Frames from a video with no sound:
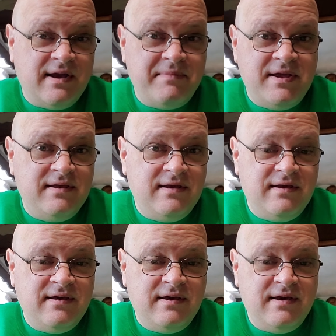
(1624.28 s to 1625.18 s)
I mean,
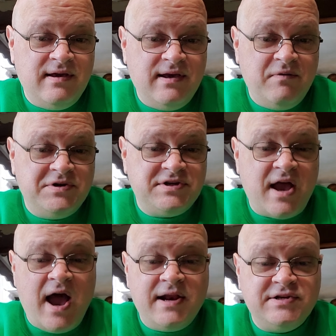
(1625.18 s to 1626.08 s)
it was
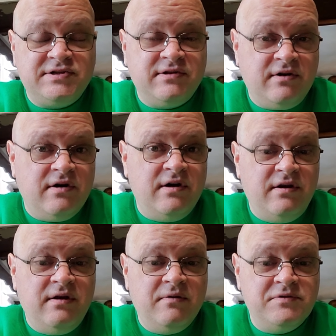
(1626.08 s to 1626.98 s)
honest to good.
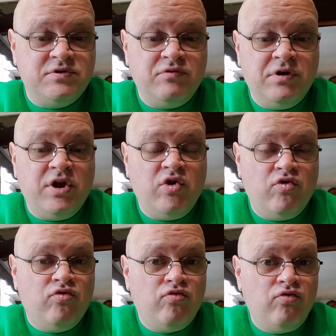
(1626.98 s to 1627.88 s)
It was a really,
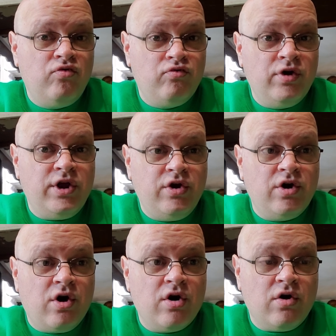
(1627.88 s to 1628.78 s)
really
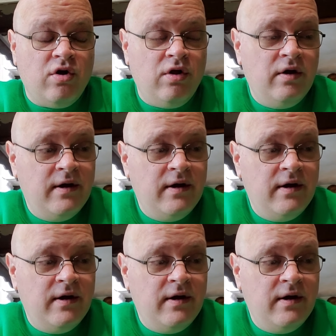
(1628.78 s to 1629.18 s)
good article.